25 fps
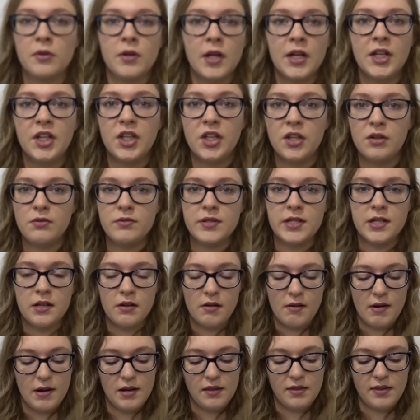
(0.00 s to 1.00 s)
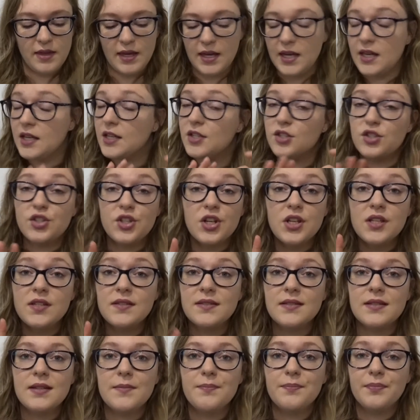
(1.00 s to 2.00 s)
or like cutie or anything. He's
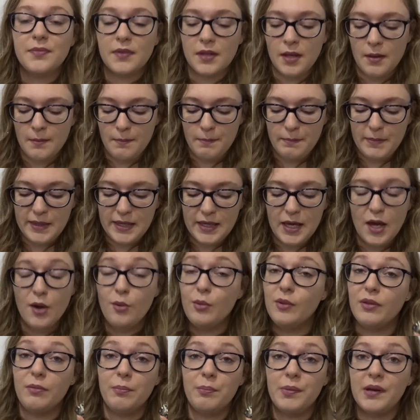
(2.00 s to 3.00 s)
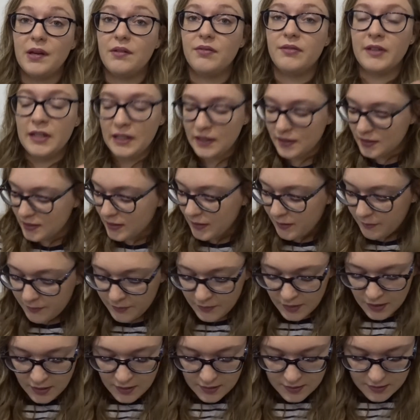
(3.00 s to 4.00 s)
just Miko with big feet.
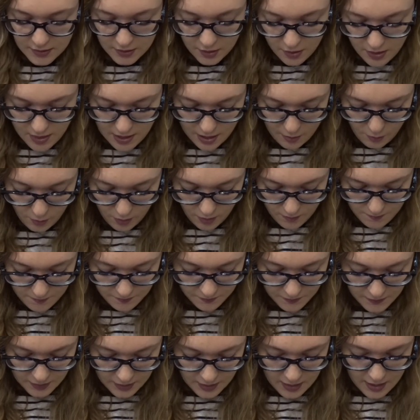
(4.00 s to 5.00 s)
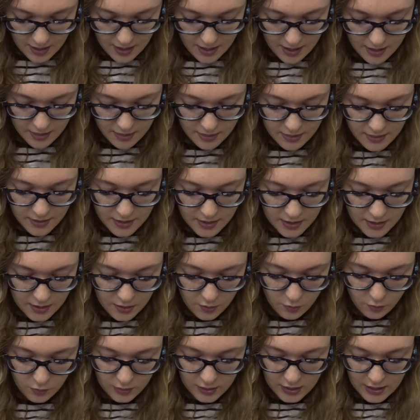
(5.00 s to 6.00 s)
So I got that one. And
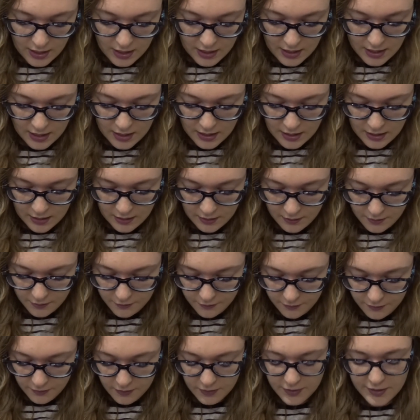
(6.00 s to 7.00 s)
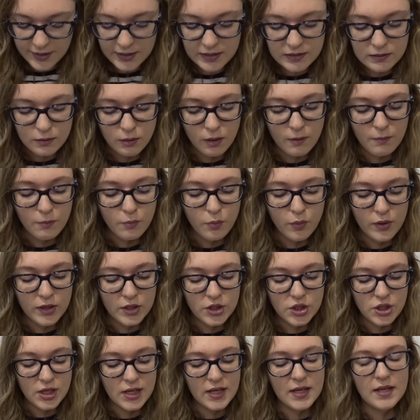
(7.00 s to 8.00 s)
then we have this one,
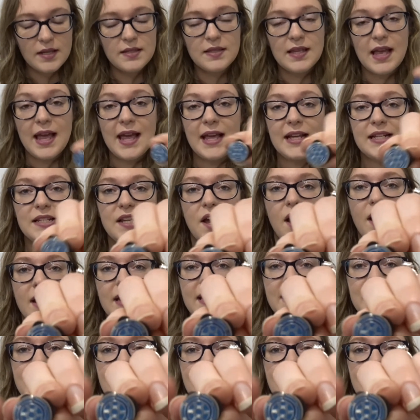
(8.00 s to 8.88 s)
which is a Tiny